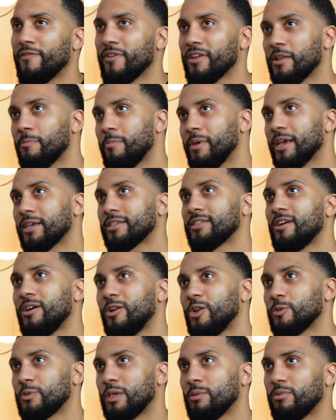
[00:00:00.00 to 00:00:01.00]
think the biggest
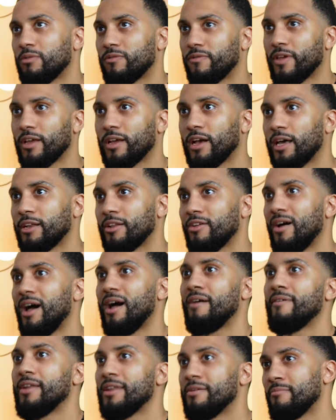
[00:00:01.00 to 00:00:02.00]
hurdle is people think I don't
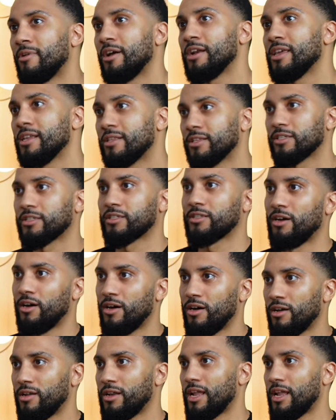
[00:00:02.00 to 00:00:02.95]
have any money to start.